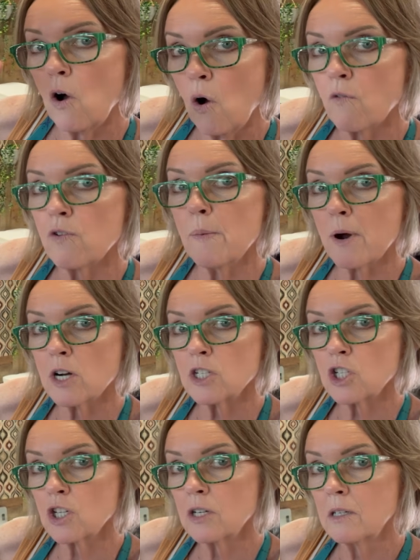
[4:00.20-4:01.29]
over the
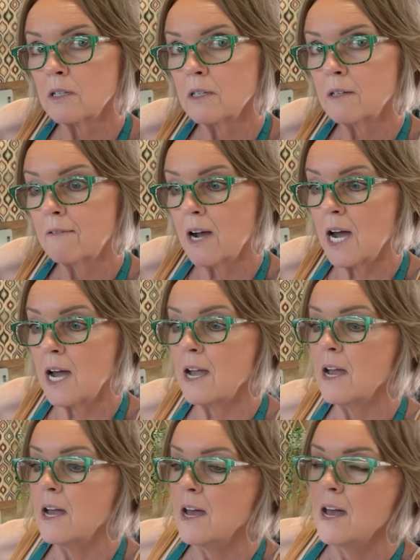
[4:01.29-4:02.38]
birch. Okay.
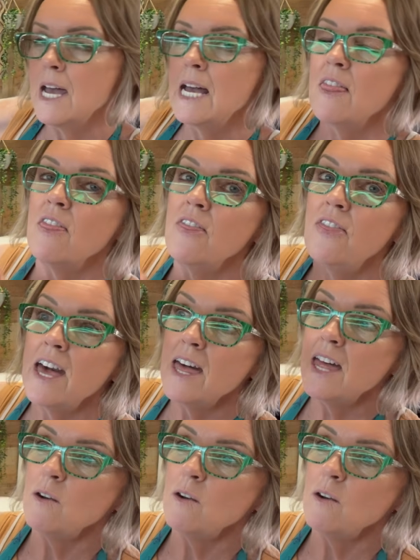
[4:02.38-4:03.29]
Then